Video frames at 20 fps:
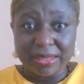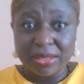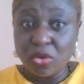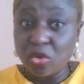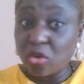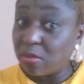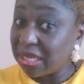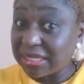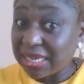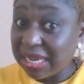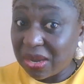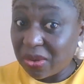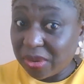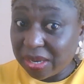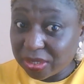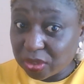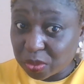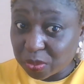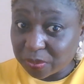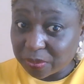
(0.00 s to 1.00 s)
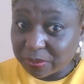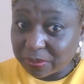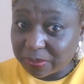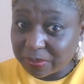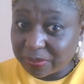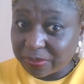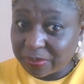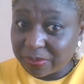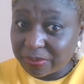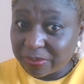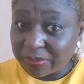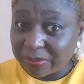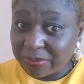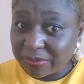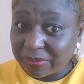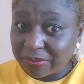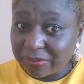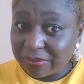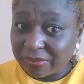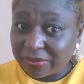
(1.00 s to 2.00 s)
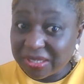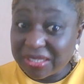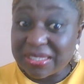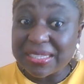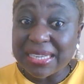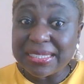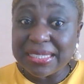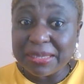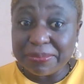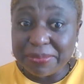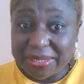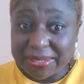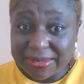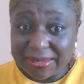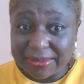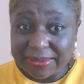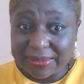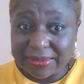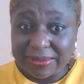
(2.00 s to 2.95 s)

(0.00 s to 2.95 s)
No matter how little, start a business.